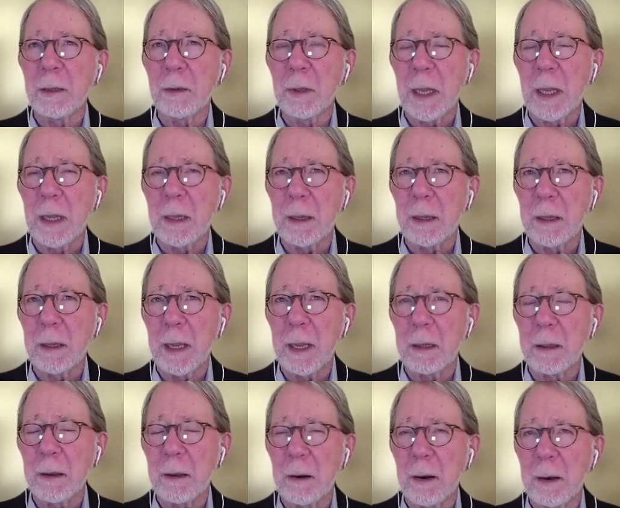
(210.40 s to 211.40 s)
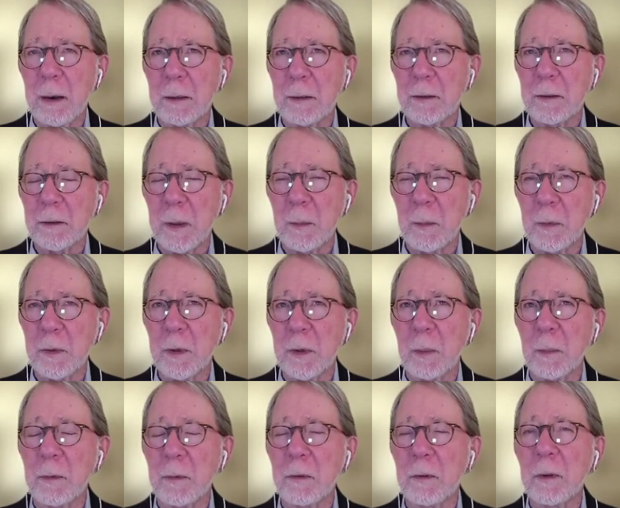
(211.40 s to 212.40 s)
in their
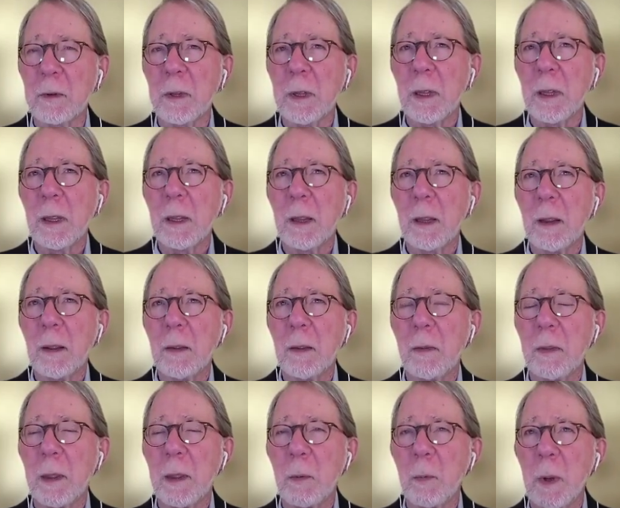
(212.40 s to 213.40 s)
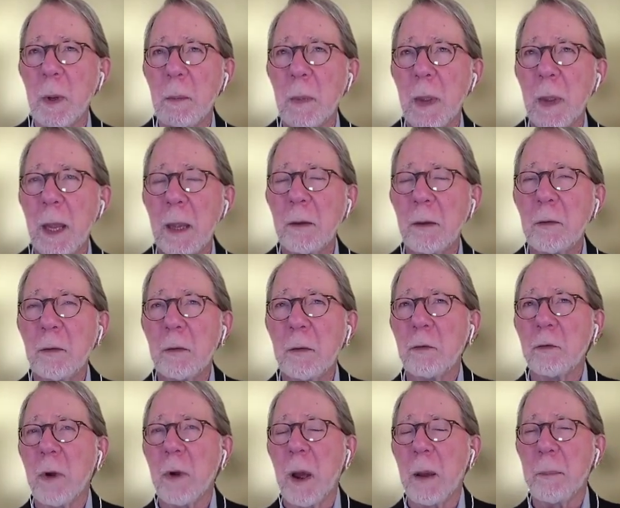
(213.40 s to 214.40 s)
symptoms, then we may
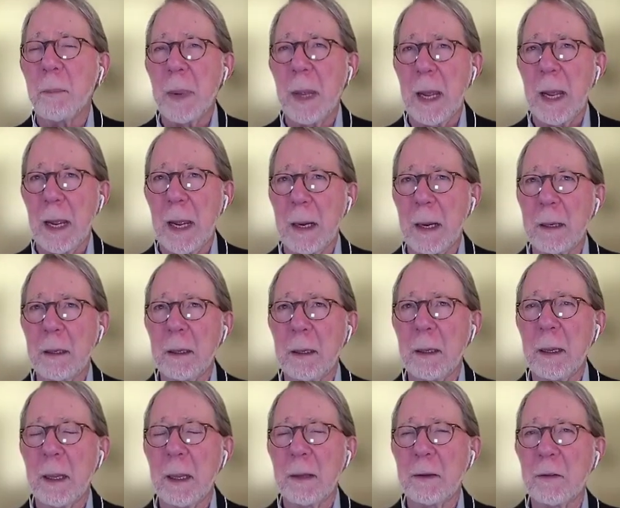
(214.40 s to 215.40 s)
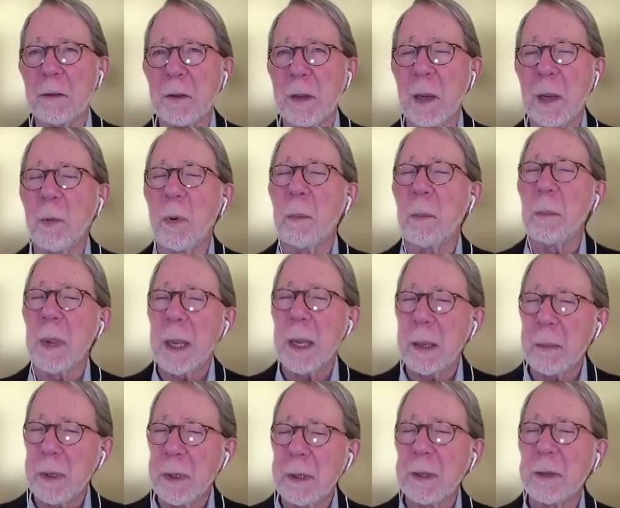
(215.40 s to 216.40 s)
drop back and say, well,
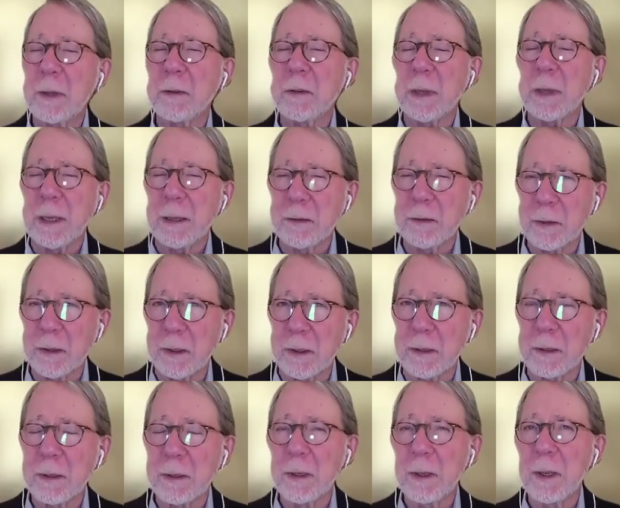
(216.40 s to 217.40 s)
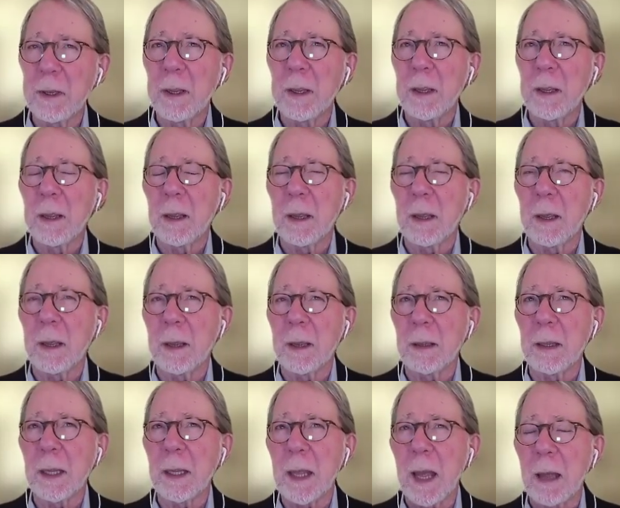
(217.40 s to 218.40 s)
maybe this isn't
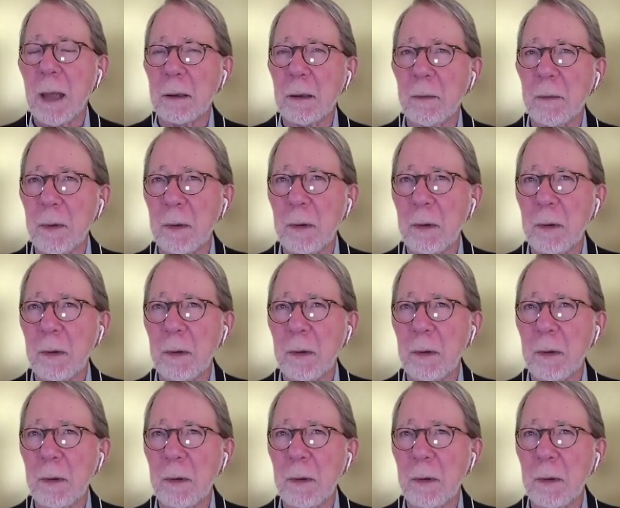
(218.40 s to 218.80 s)
active